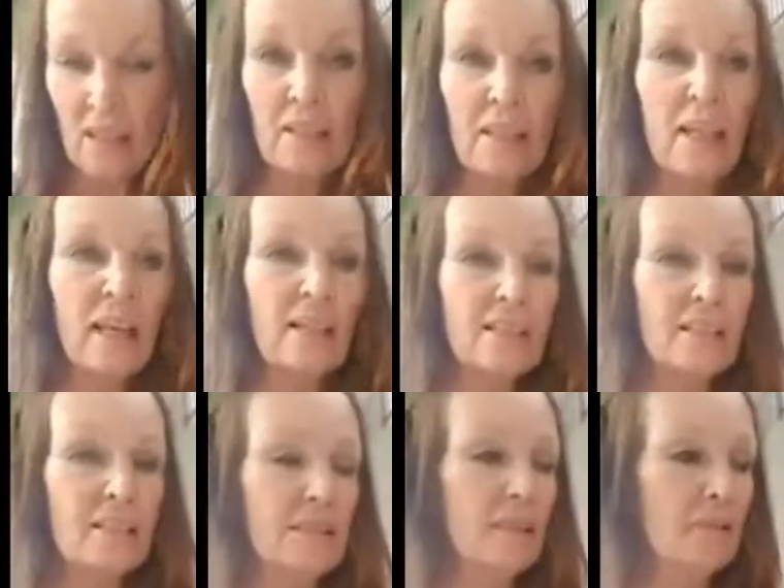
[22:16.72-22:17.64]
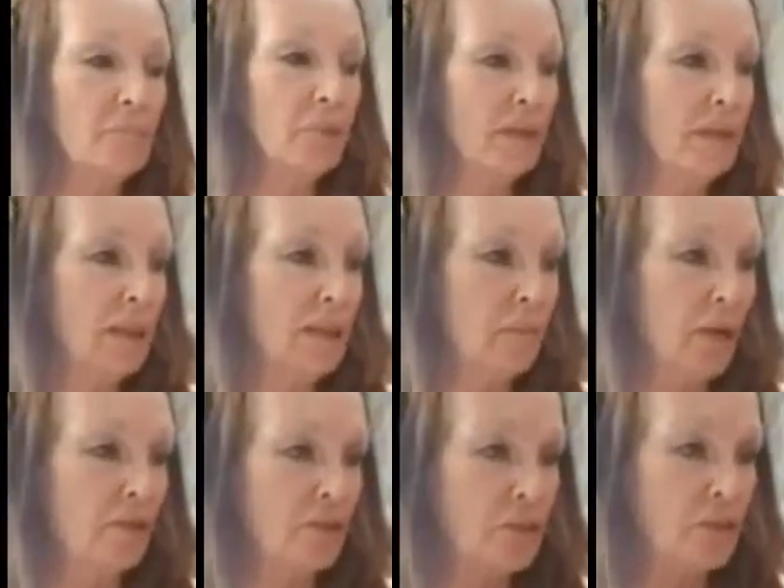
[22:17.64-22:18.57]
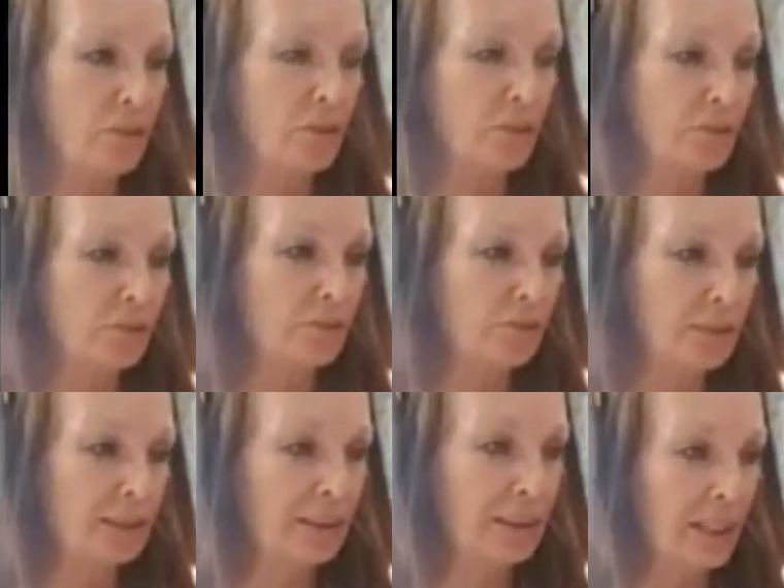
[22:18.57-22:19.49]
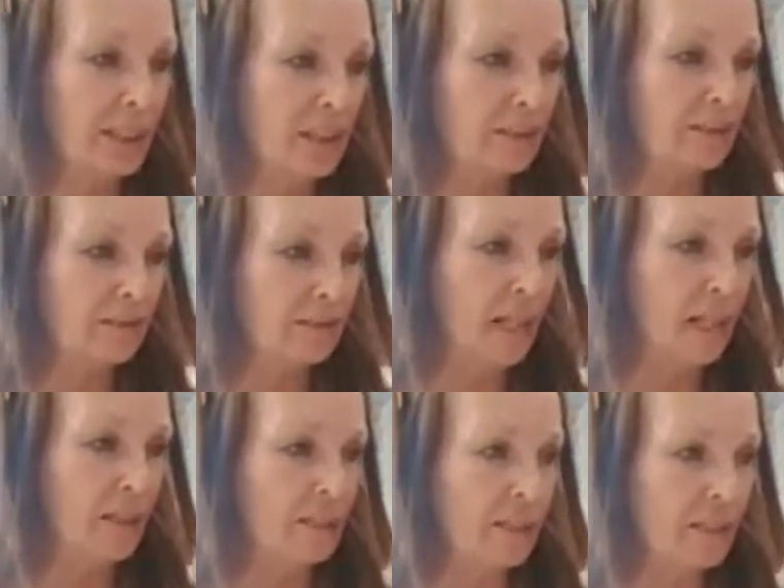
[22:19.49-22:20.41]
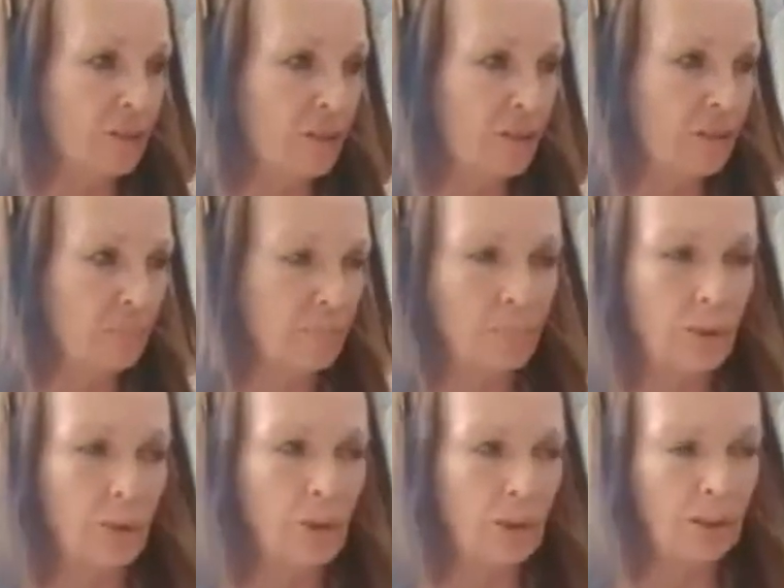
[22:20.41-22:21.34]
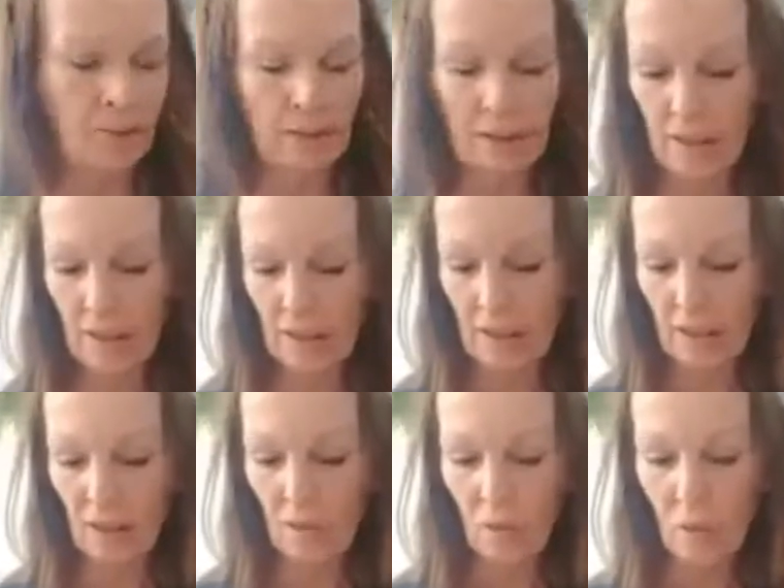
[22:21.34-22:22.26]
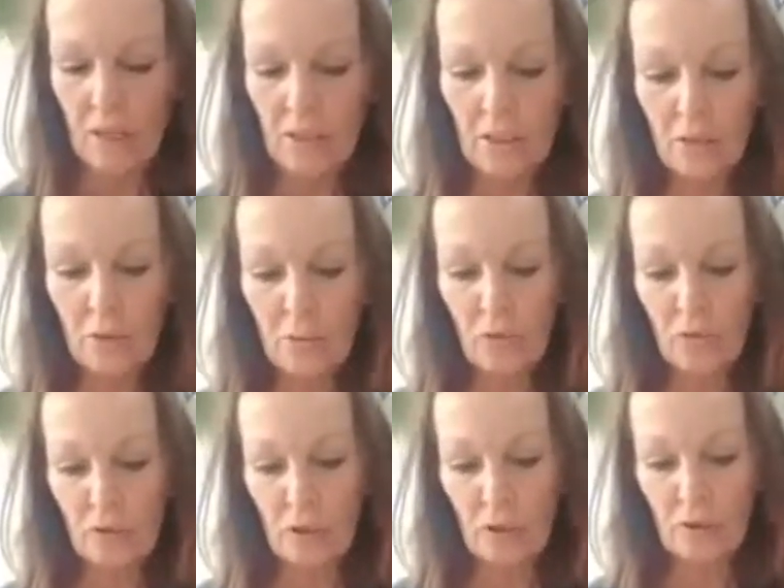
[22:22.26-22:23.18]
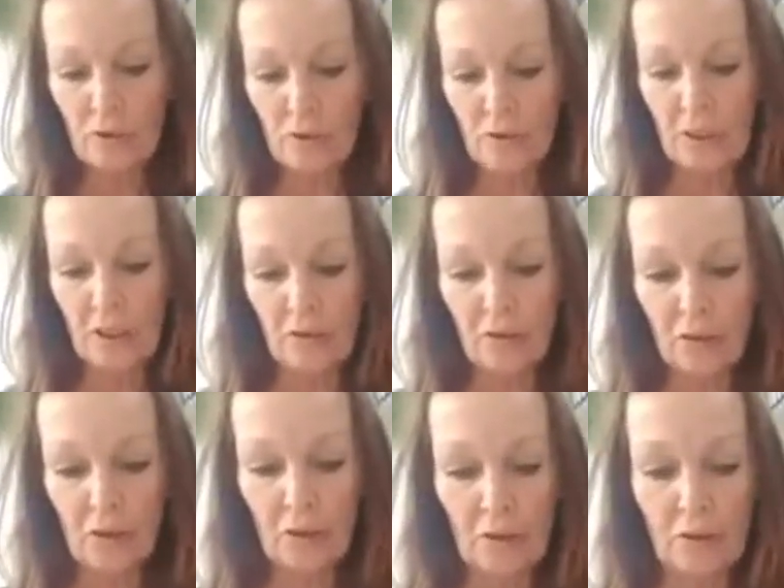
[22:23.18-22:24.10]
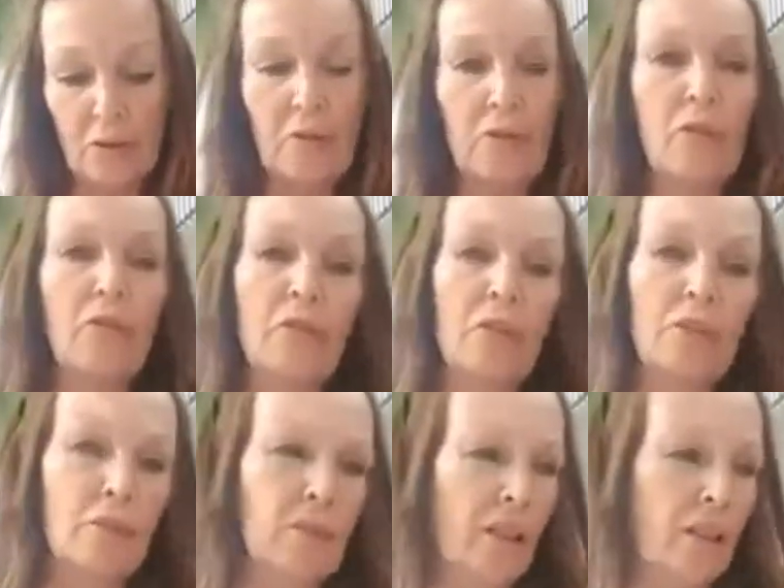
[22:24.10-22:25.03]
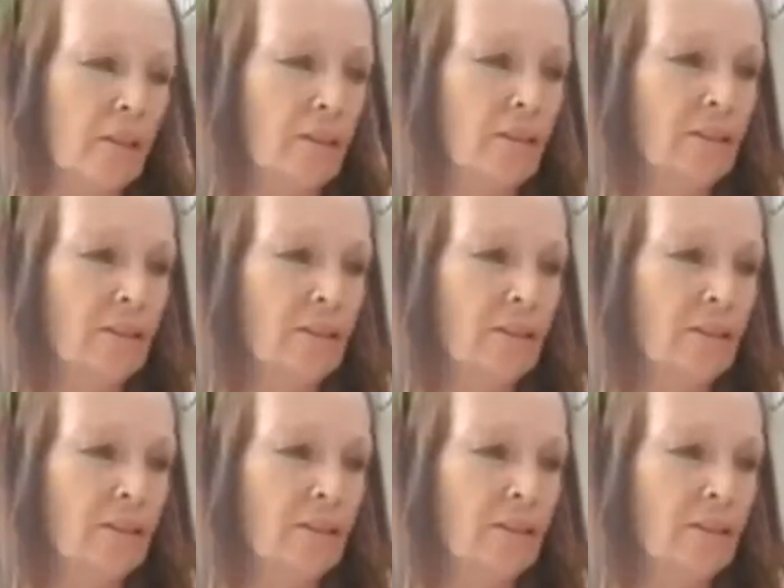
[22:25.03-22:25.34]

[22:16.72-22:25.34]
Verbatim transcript: They asked the B L M officer, Gal, Alexandra Burke. Yes. Why did you move closer to get photos if you felt so scared?